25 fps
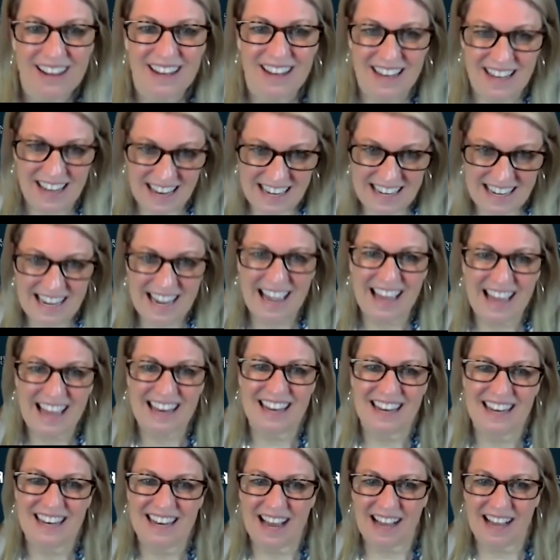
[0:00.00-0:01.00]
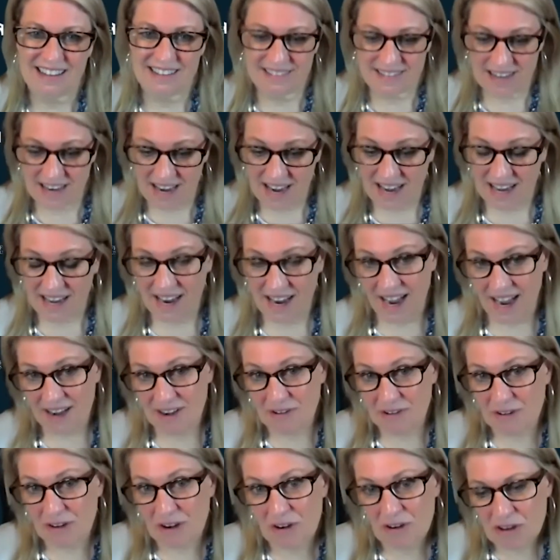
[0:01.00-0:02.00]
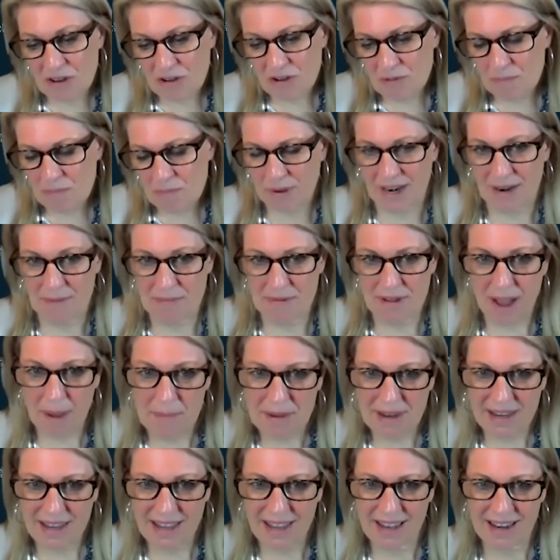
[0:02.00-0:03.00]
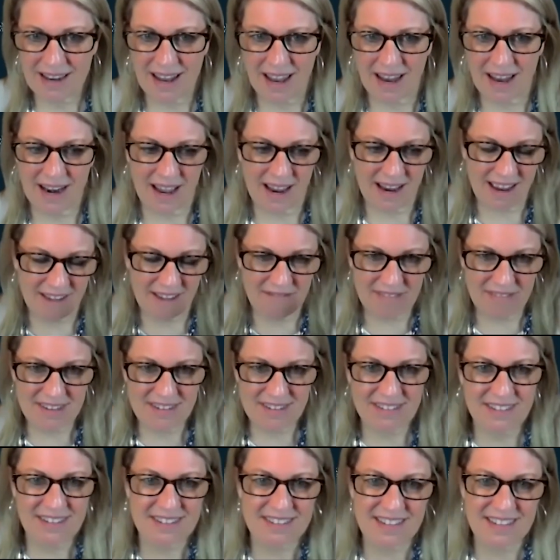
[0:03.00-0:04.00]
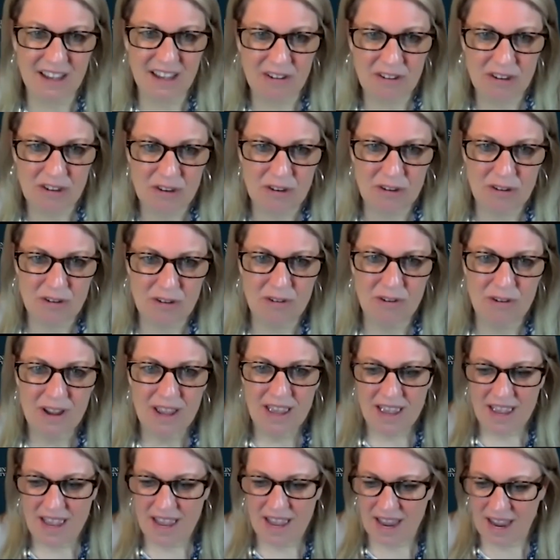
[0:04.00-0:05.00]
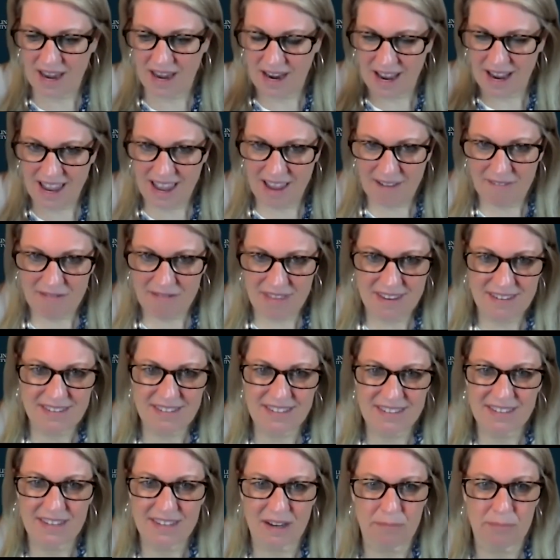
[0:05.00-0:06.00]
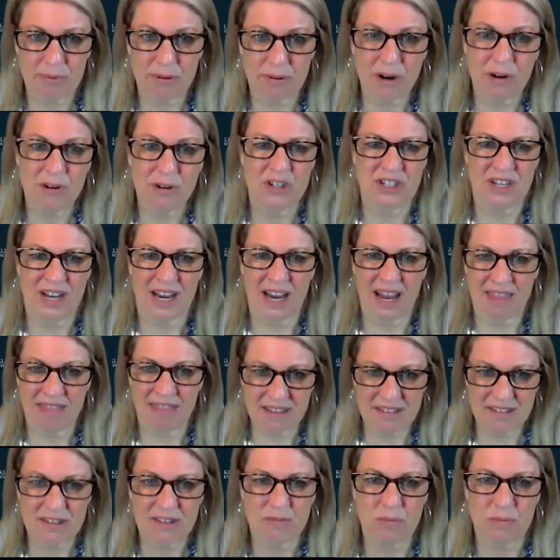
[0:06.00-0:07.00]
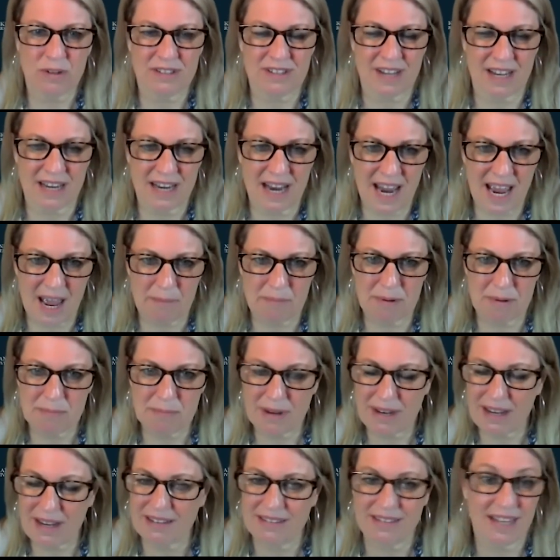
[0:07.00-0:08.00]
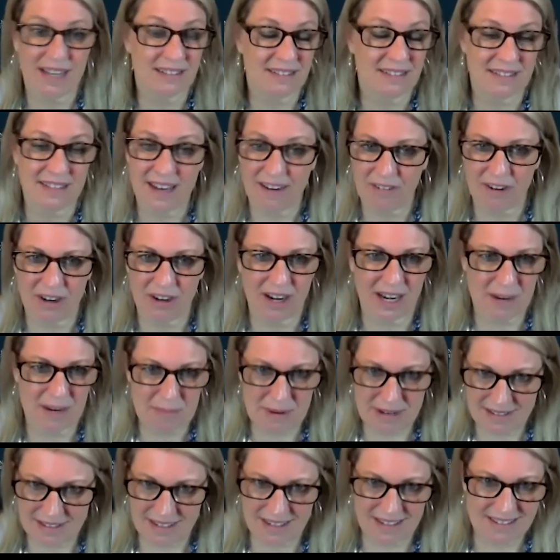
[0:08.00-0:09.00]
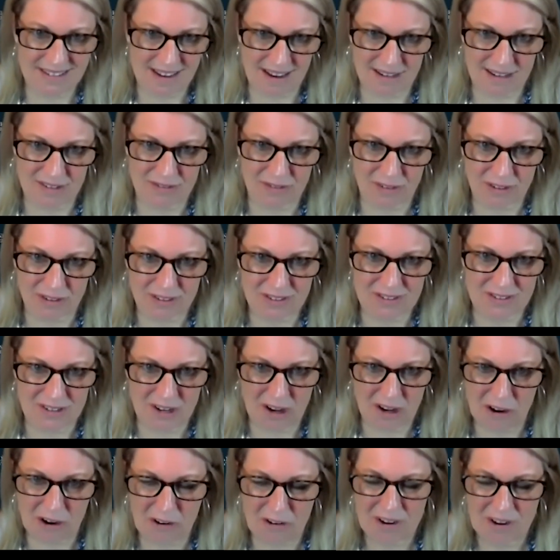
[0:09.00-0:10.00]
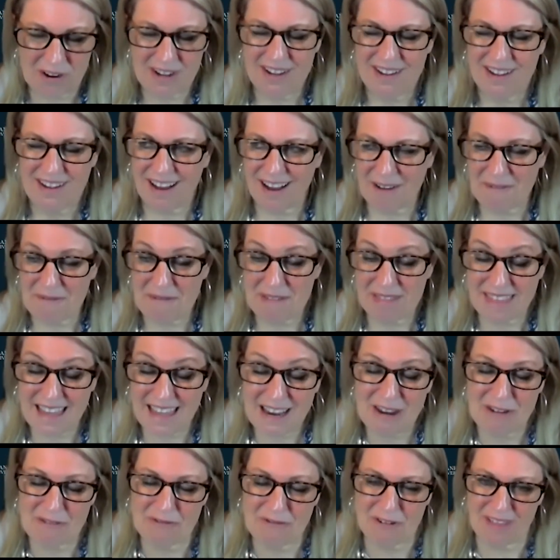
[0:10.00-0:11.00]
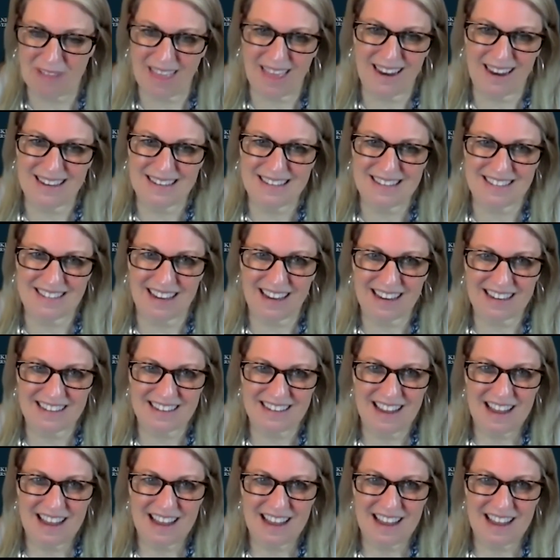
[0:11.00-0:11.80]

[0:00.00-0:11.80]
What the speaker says: Again, not saying, I don't know you, but I'm coming in and I have this to sell you, and I have this approach, and this is what's going to happen, because that's never going to be successful. So thank you for that insight.